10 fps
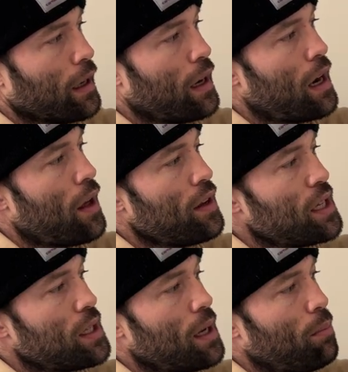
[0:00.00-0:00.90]
And now this
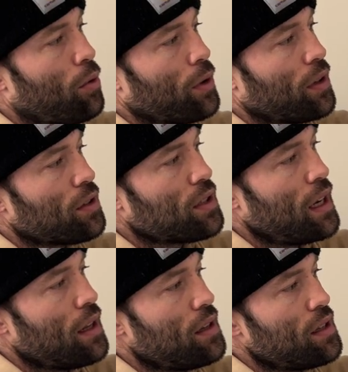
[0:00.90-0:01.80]
is important to
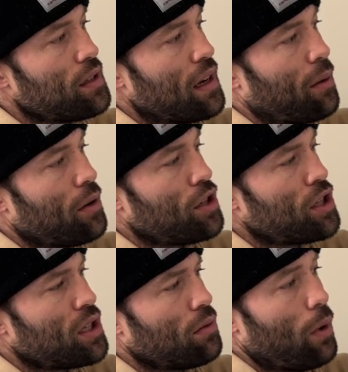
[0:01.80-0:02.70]
understand the
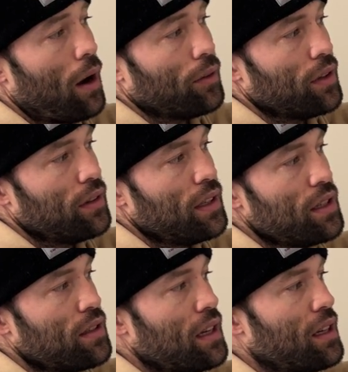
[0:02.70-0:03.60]
distinguish, well, the
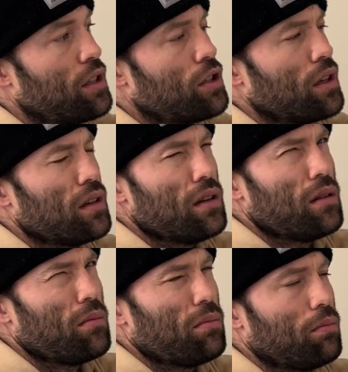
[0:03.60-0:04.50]
distinction
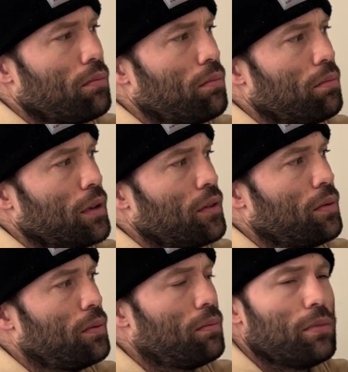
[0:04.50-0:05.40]

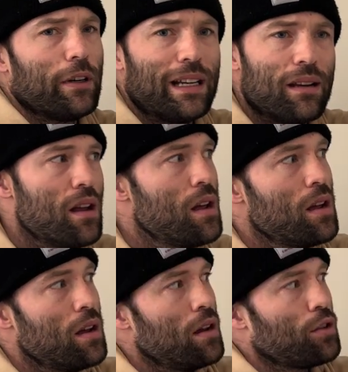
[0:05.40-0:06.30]
between
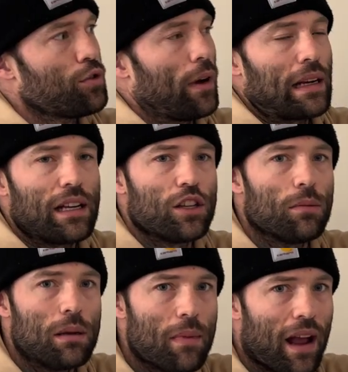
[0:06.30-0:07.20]
training to
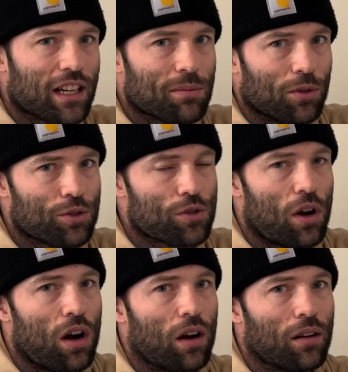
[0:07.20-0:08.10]
be maximal
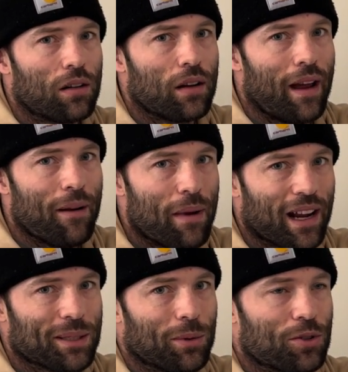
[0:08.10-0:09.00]
strong and
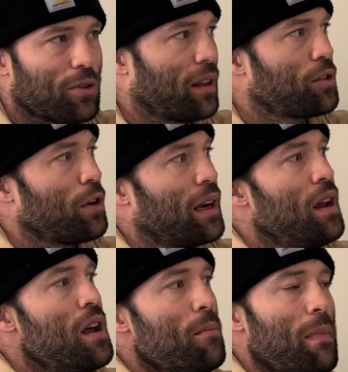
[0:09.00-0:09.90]
maximal strength training.
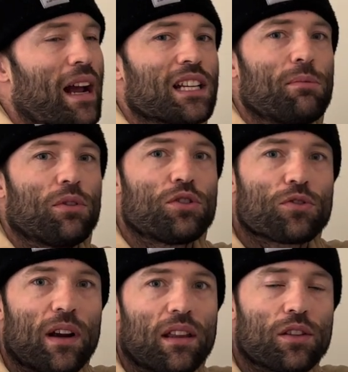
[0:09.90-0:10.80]
Maximal
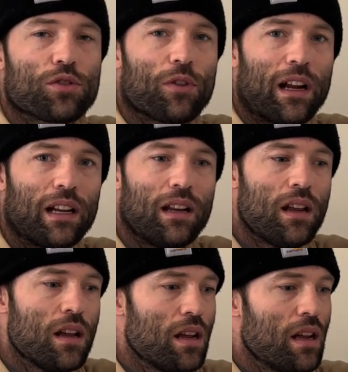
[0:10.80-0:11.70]
strength training
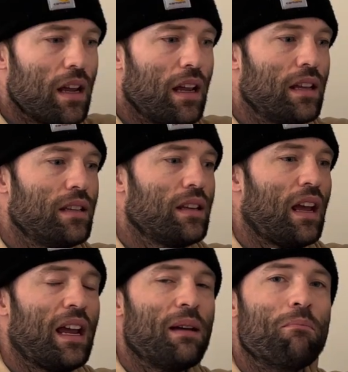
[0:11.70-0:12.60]
is
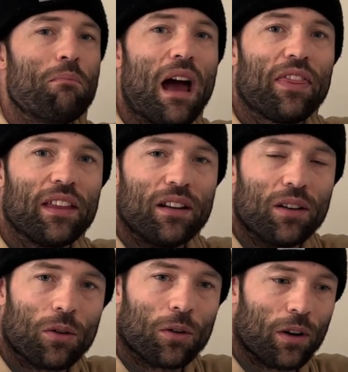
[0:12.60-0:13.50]
a method
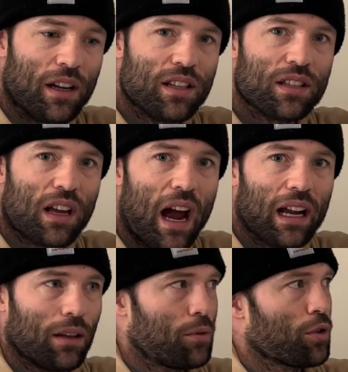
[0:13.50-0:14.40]
or a
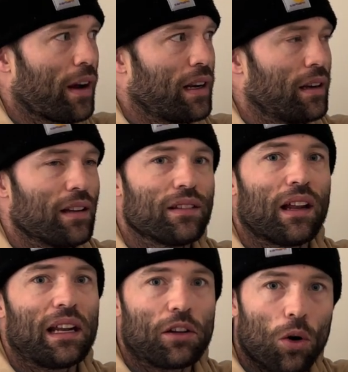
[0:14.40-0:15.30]
style of training. It's not
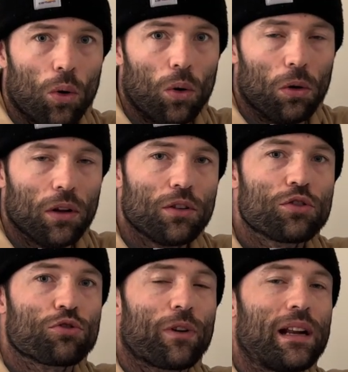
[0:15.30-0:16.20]
a goal
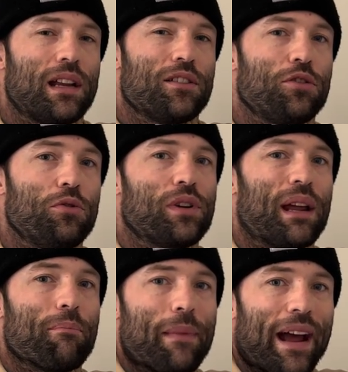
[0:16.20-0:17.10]
training to
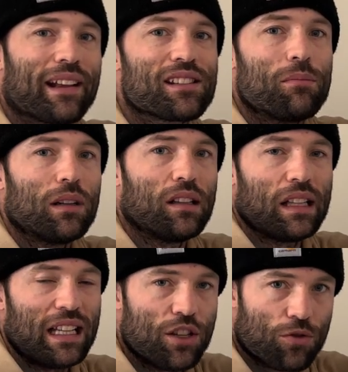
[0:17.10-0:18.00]
get
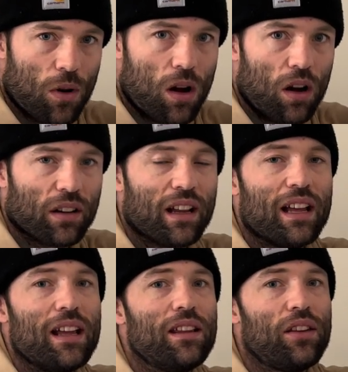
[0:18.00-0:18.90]
maximally strong
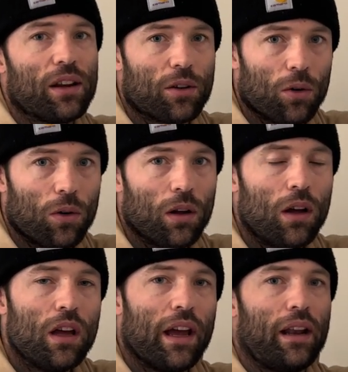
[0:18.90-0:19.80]
is a goal
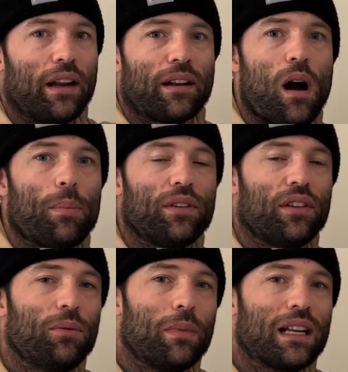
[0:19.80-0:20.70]
and it
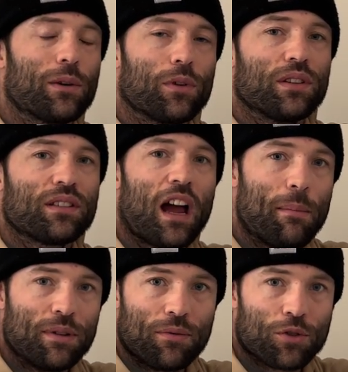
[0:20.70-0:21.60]
encompasses many different
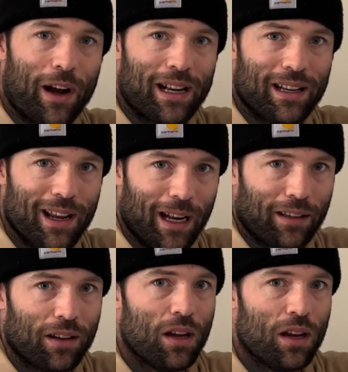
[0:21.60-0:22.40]
types of training in it.